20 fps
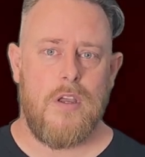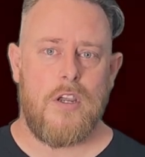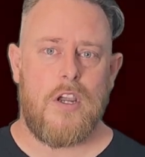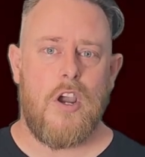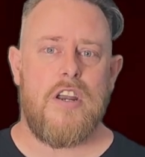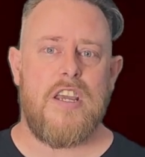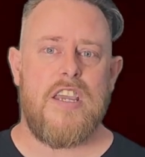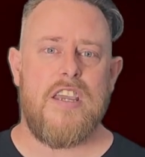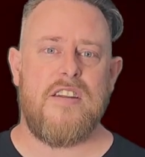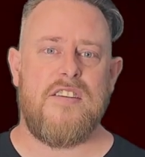
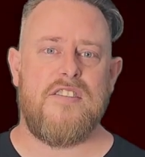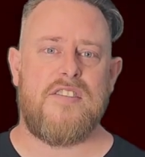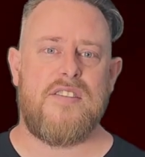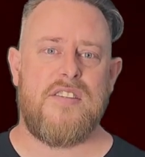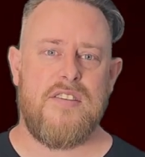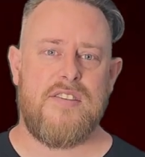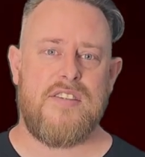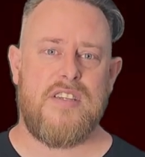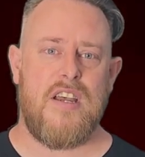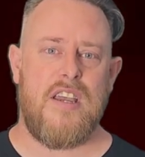Codey and his
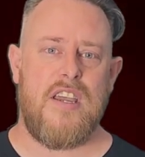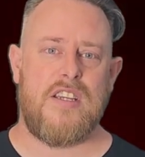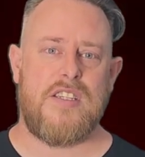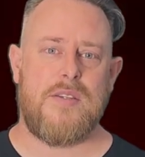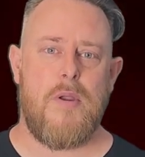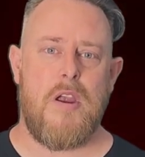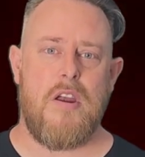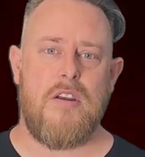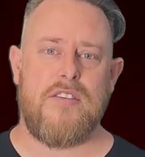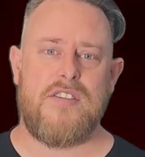sister
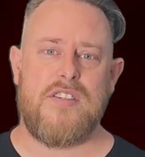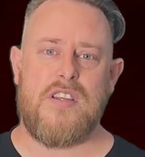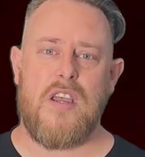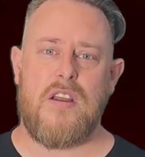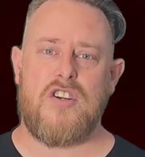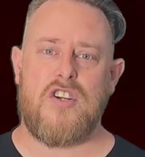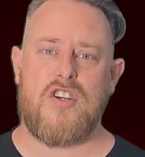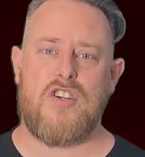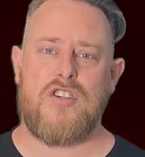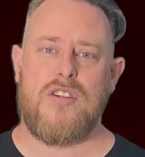experienced
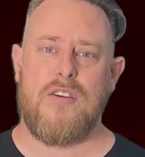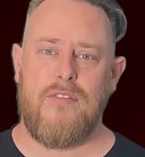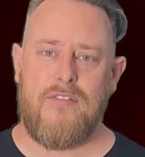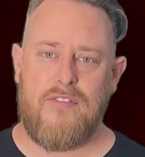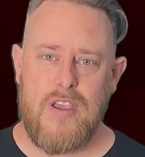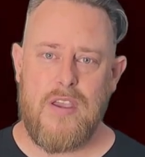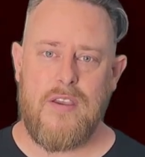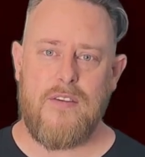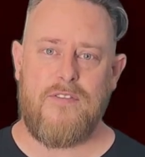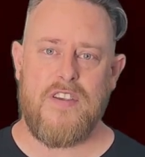such
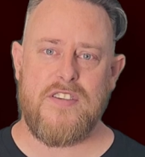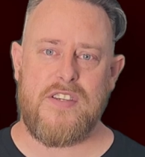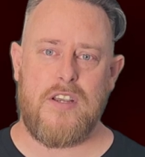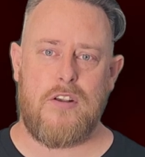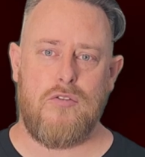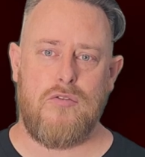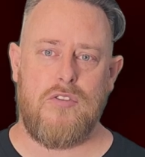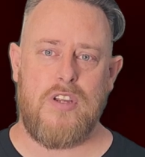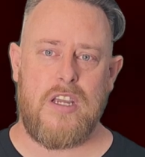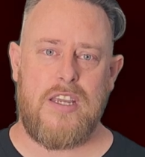severe
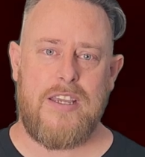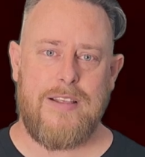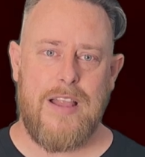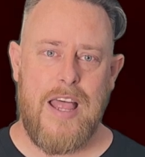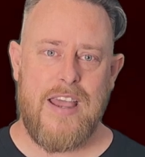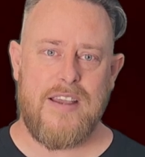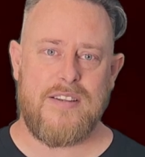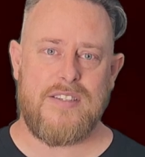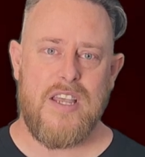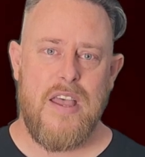physical
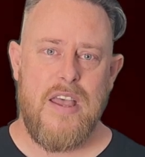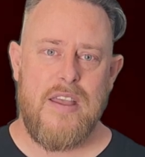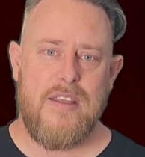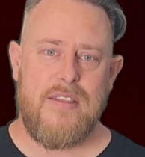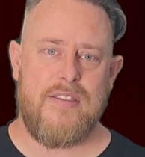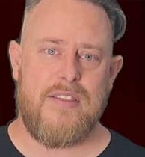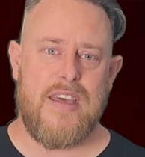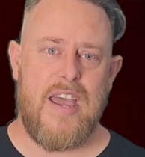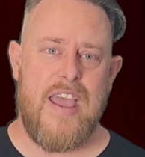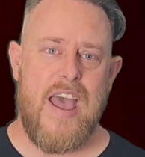neglect
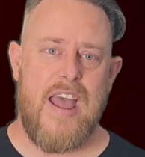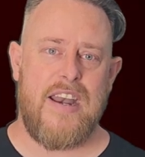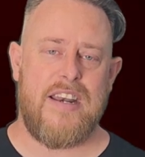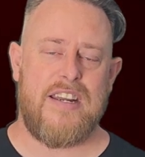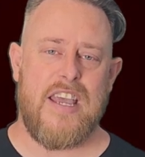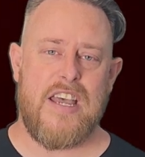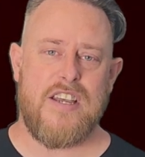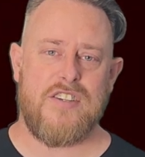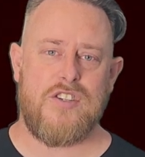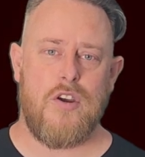that they
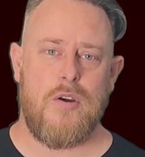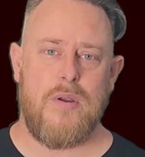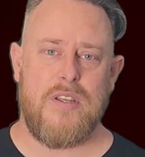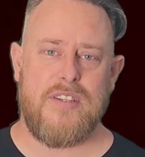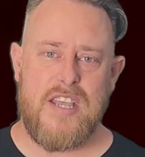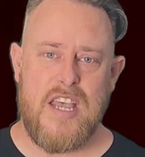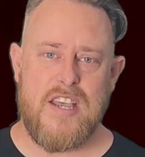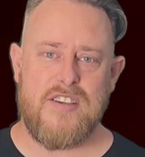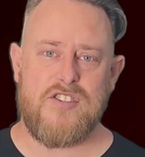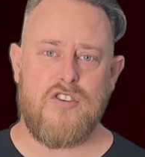had
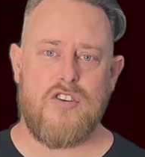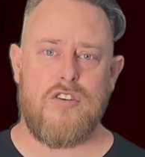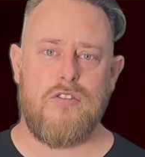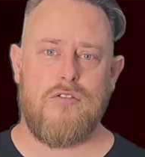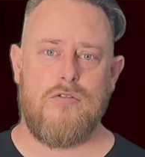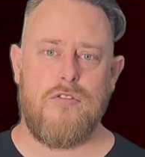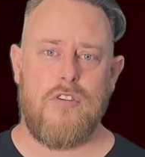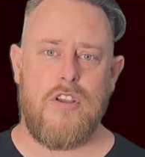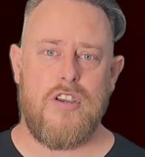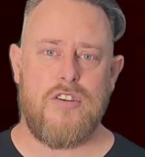
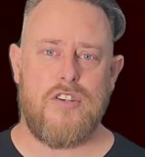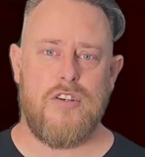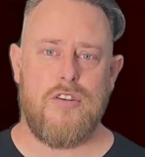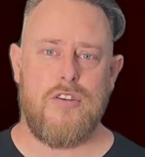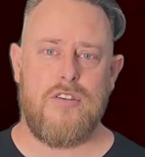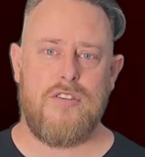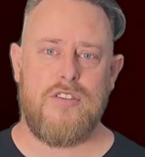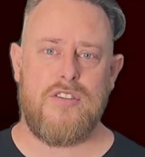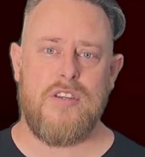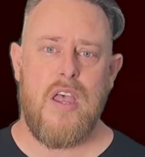gastrointestinal
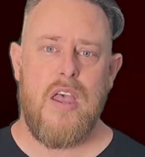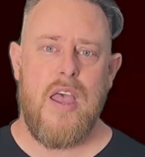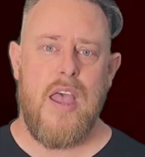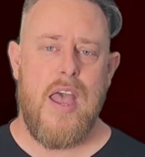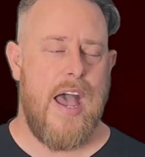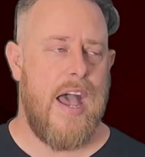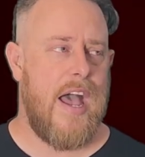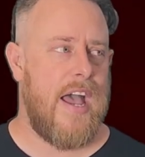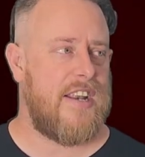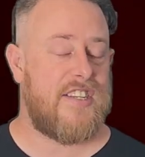issues,
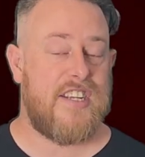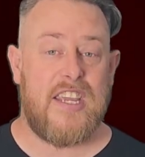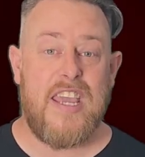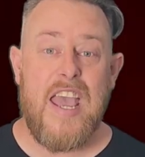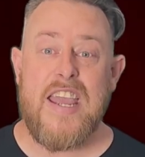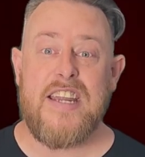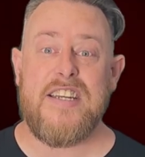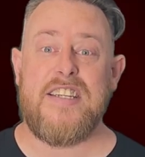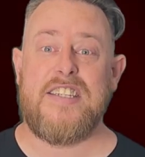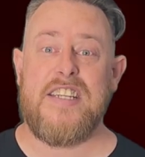uh,
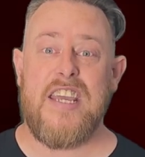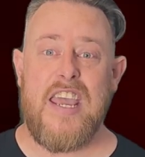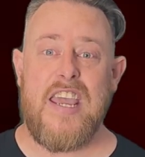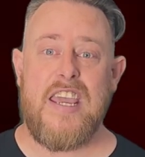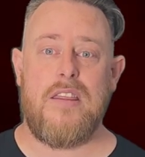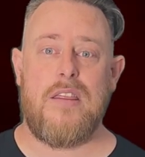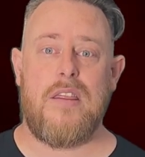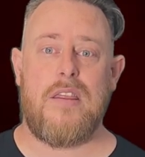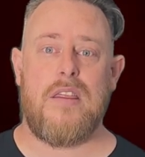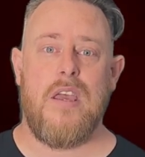decayed
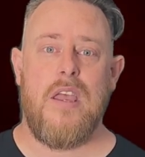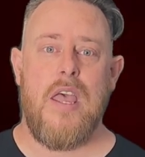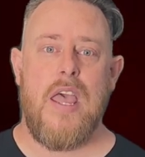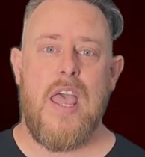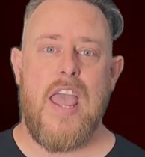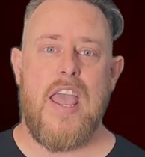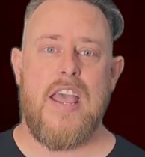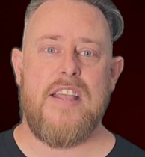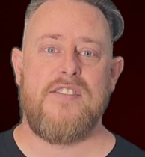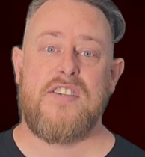teeth,
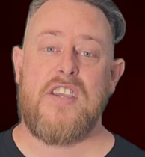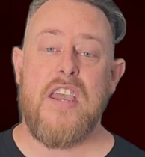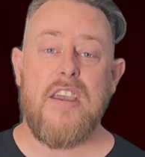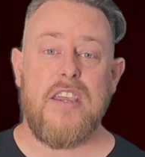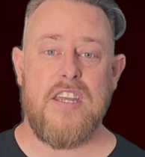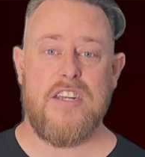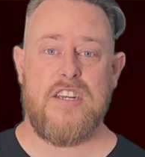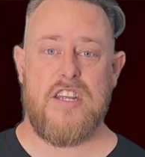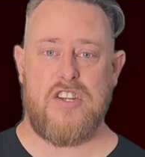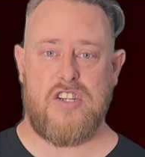and skin
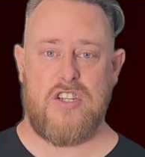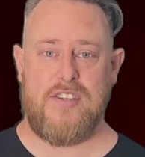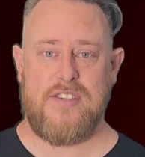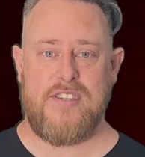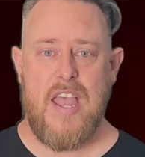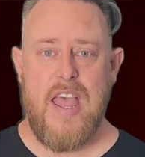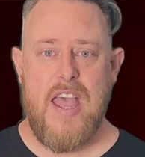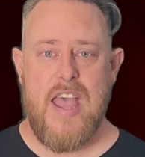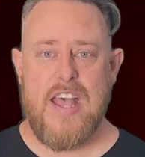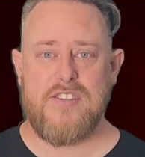
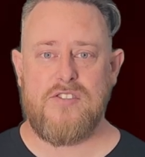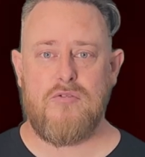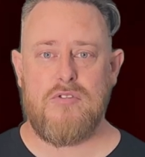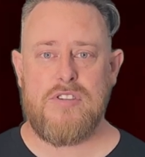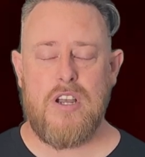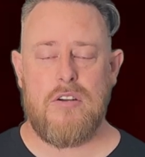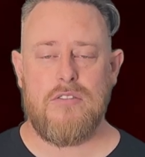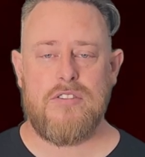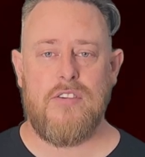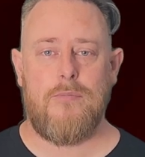conditions as a
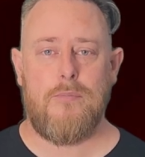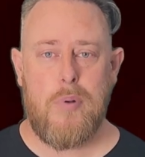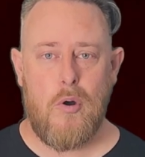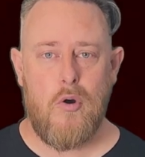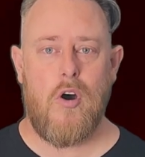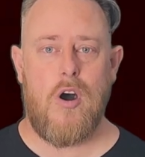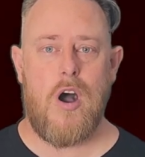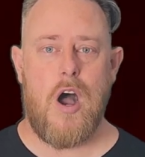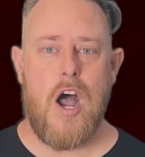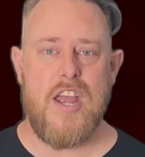result of
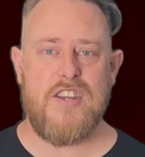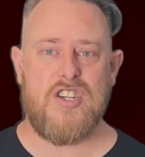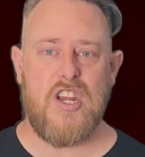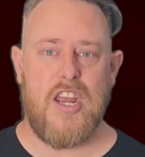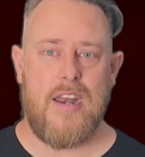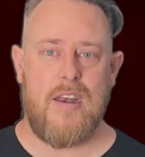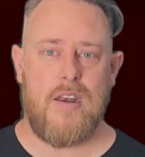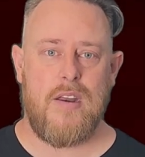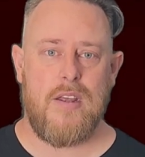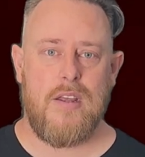poor
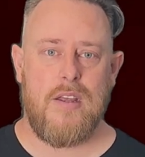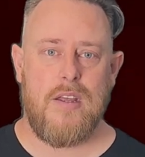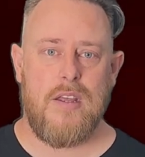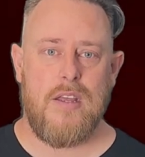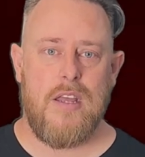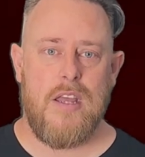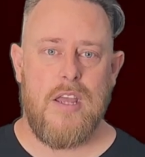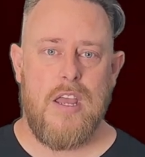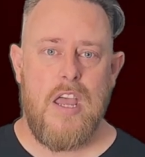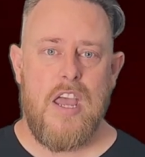hygiene.
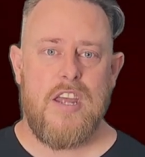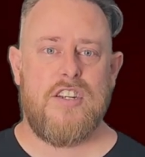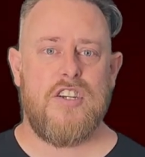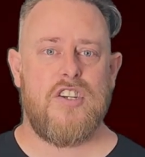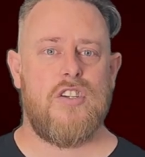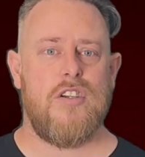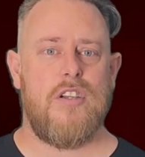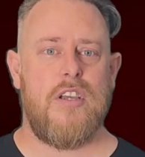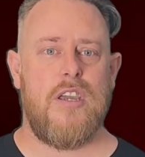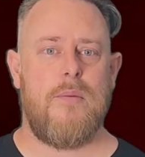
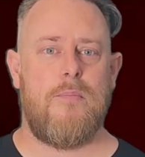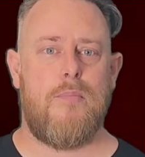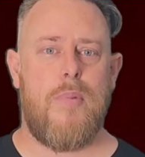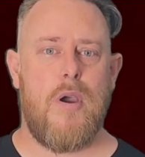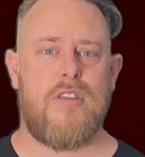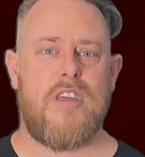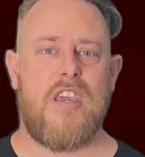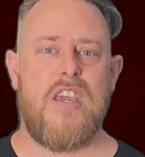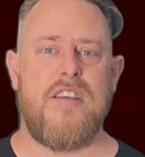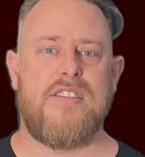Additionally,
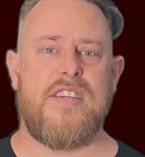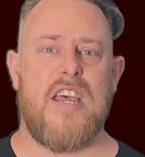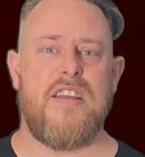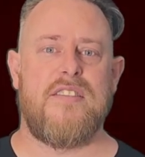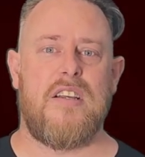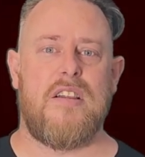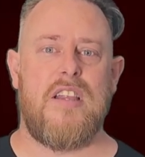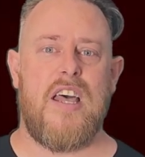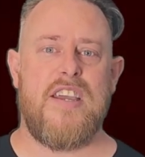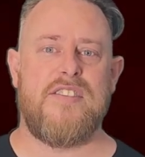both kids had
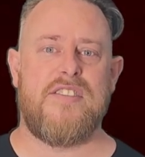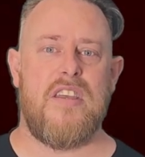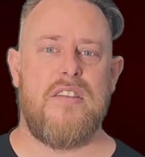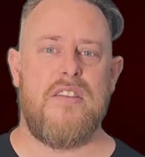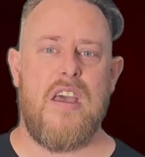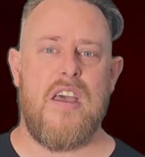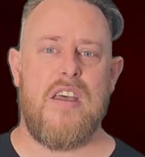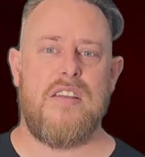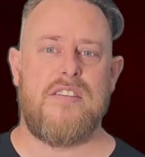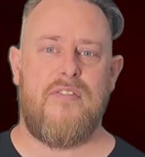delays in
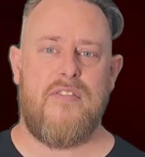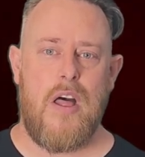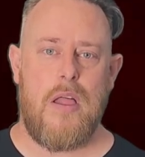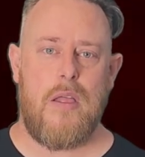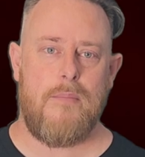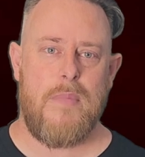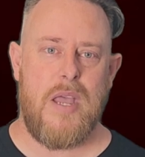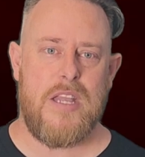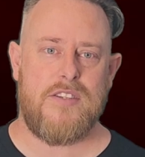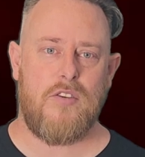their
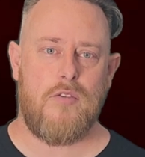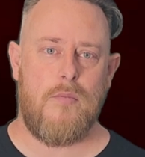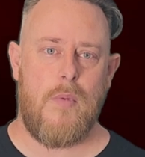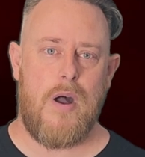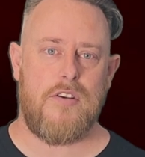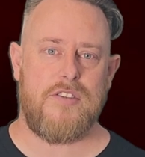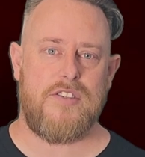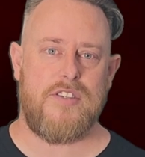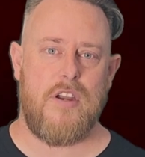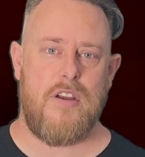developmental
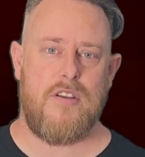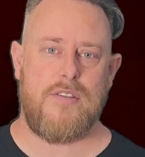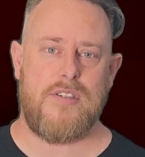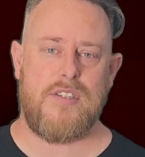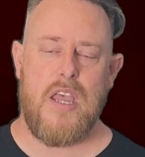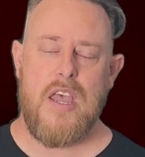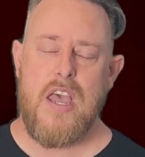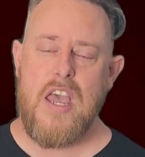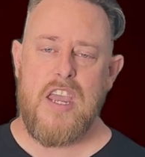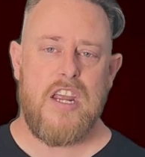
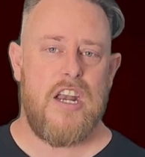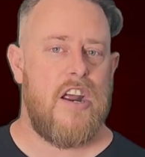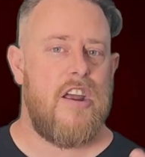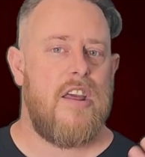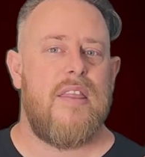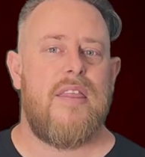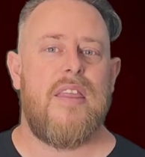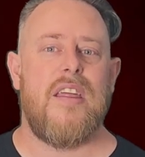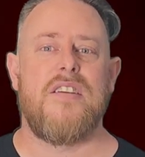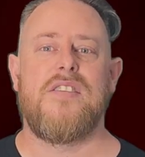milestones. You know,
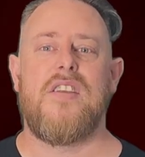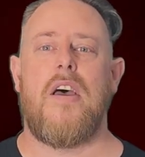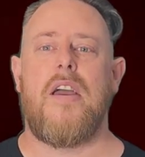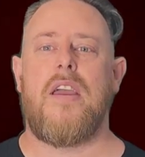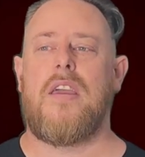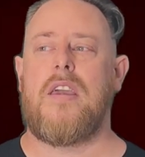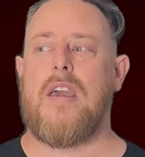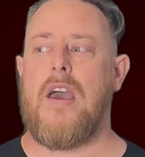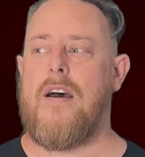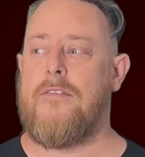things
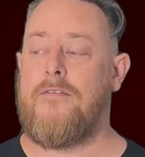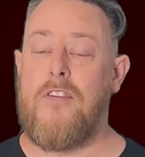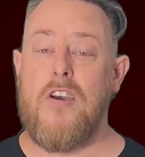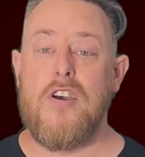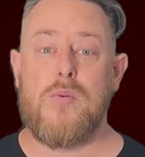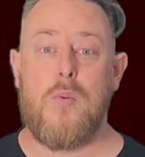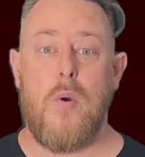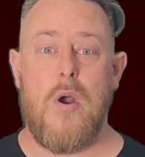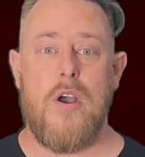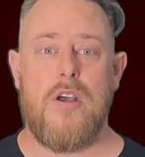like uh,
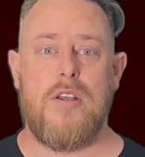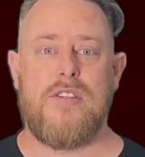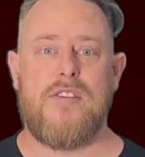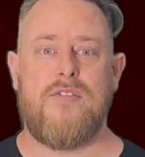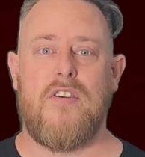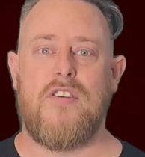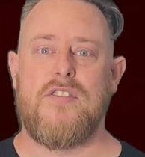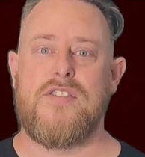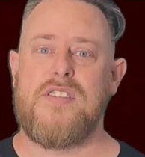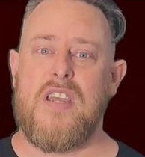first words,
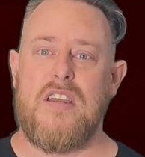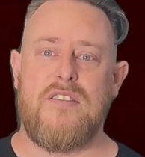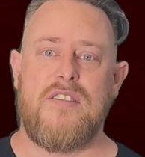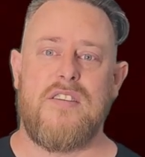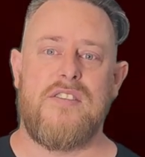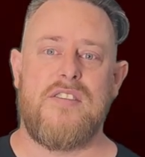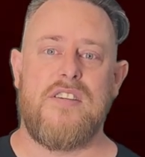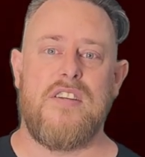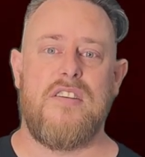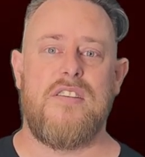first
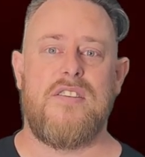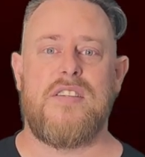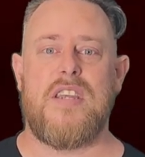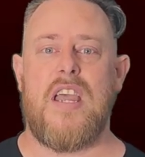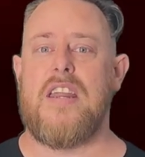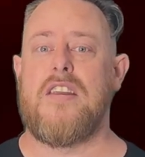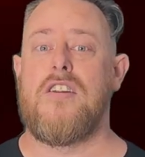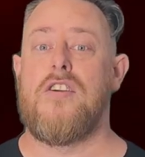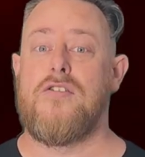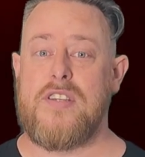sentences,
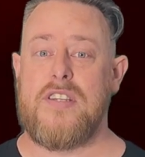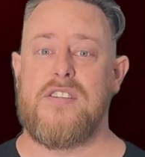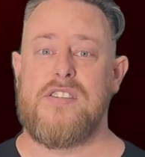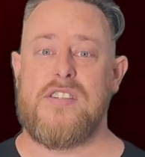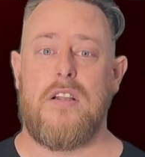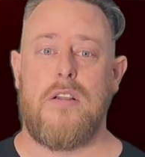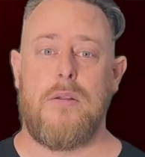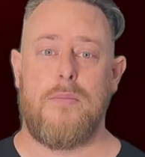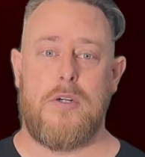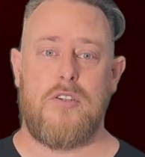and using
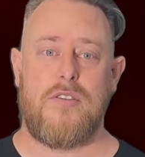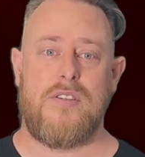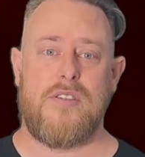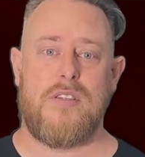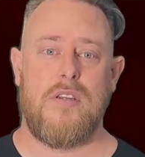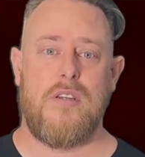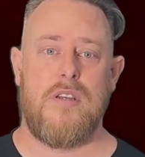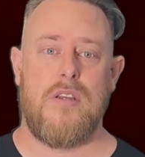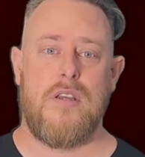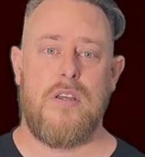
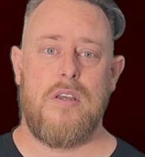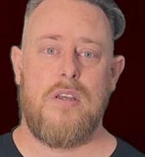syllables.